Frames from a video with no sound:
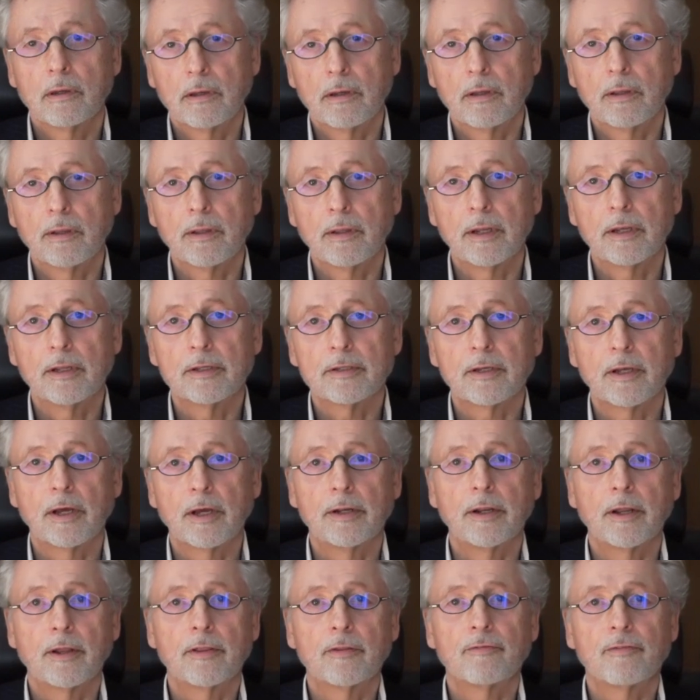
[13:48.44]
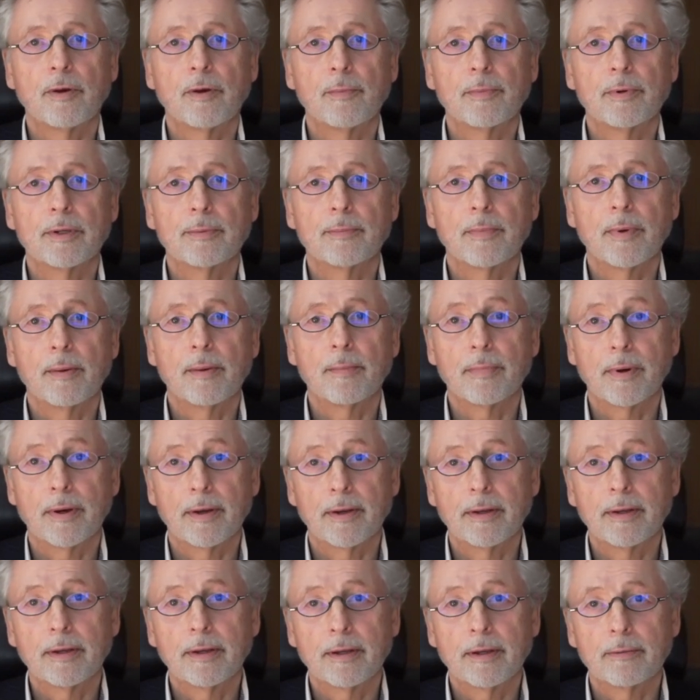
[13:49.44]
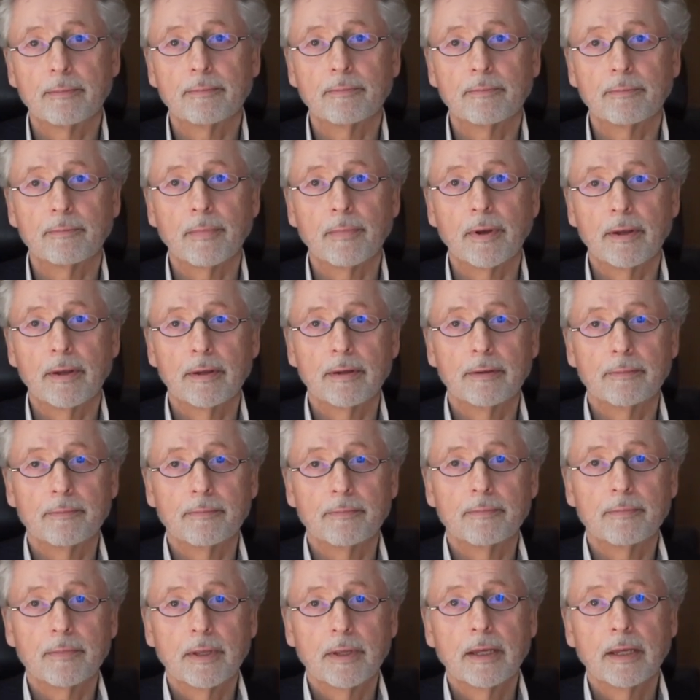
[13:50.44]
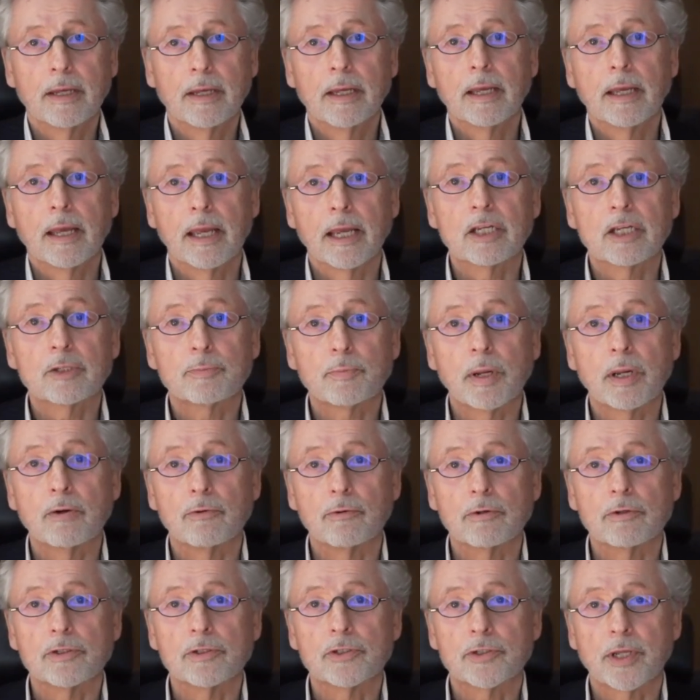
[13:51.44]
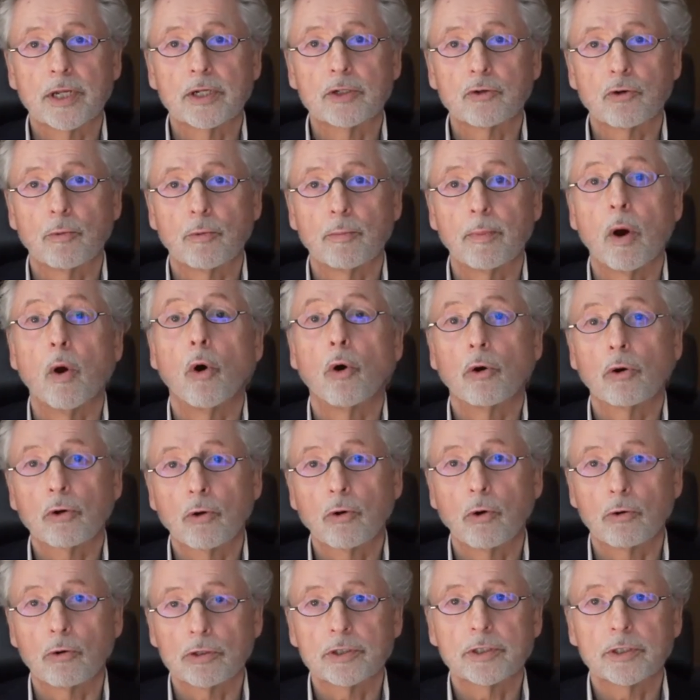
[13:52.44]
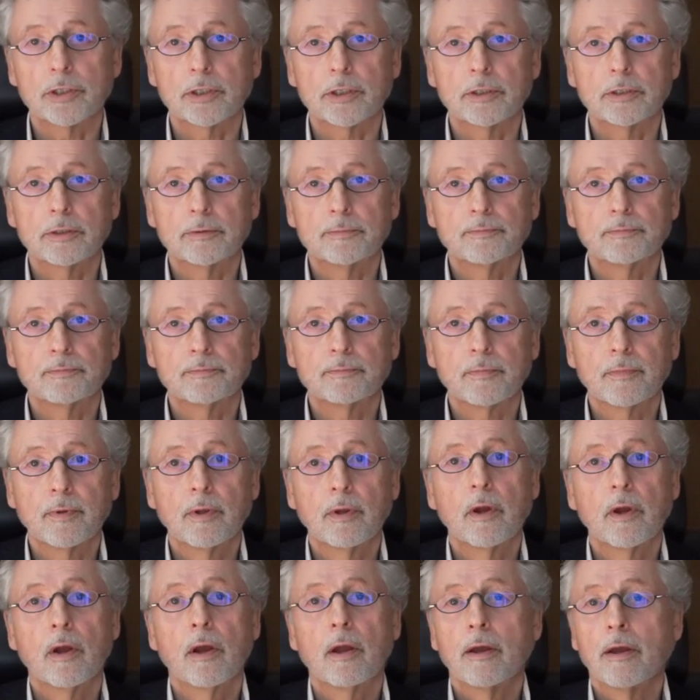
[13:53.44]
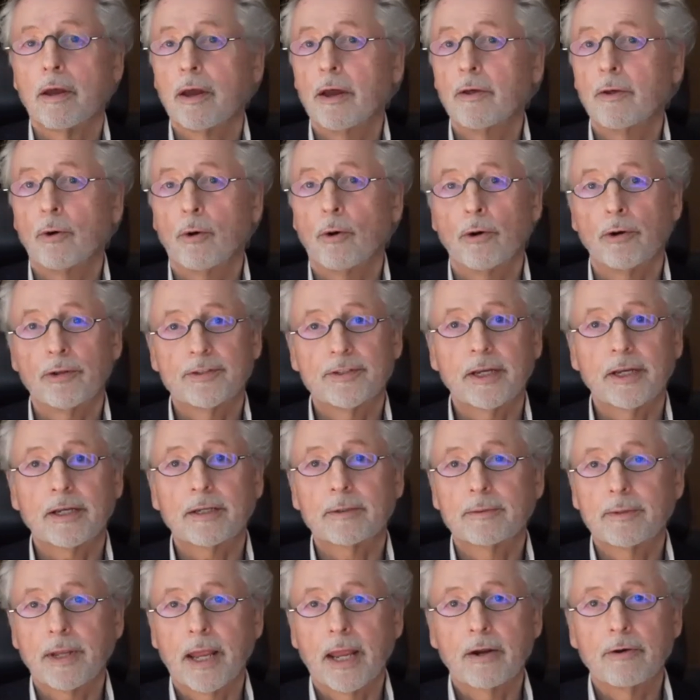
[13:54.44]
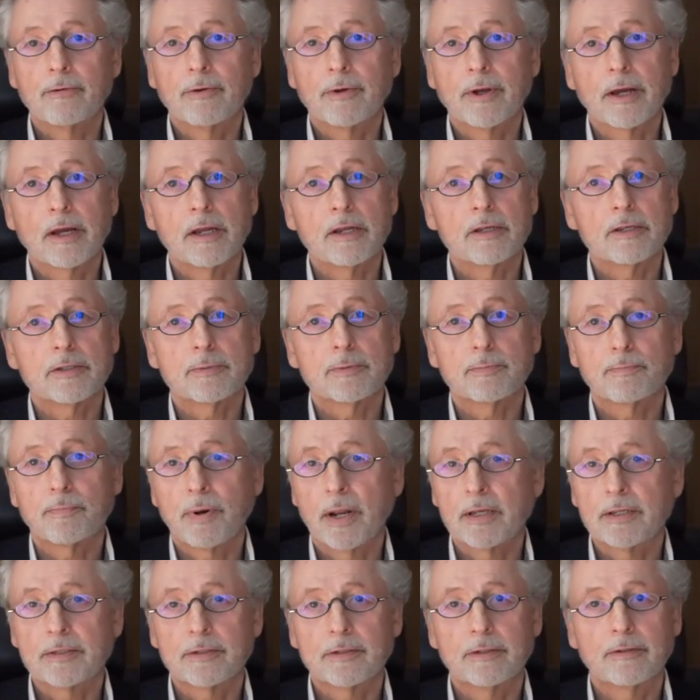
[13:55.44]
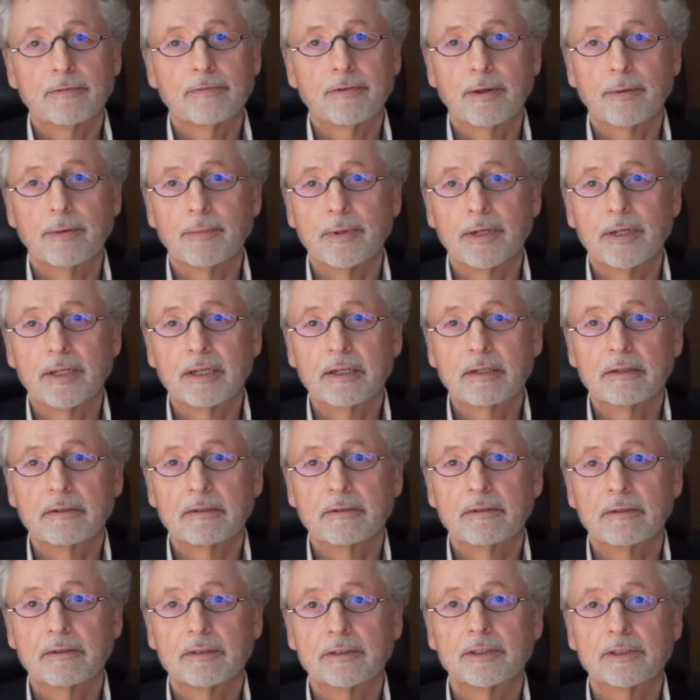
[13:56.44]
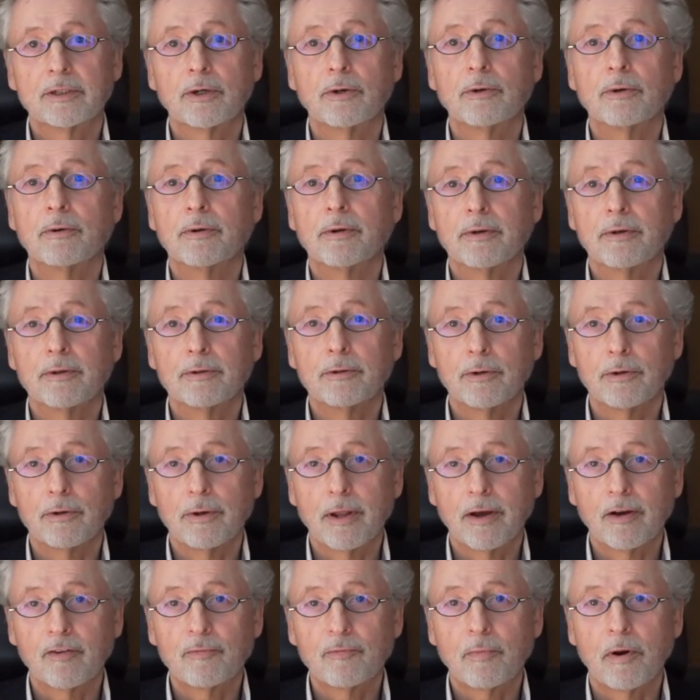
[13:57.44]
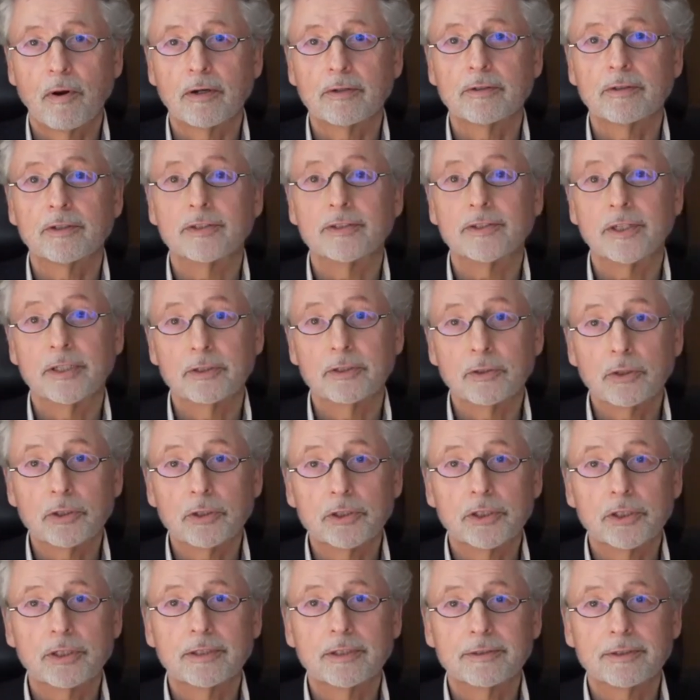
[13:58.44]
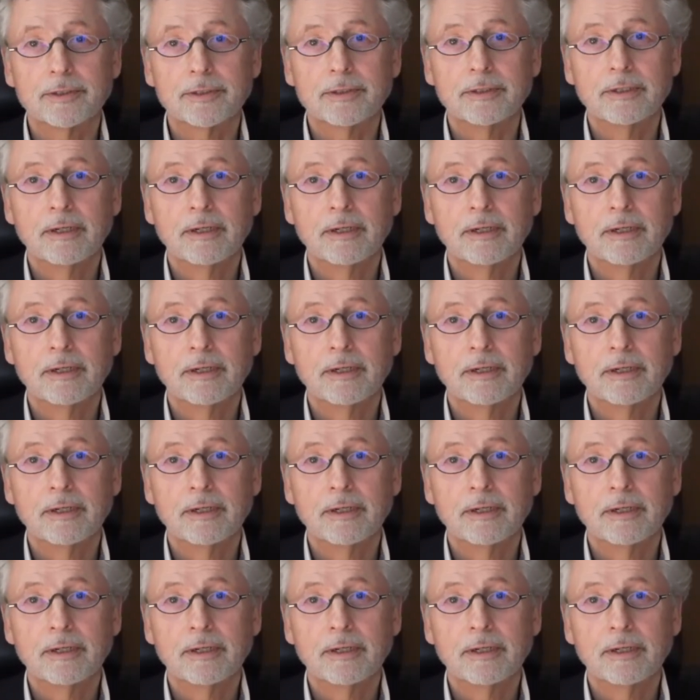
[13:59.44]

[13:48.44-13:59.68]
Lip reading: Then another family member experienced that trauma or caused it. Or second area is present family, so your love partners and your children.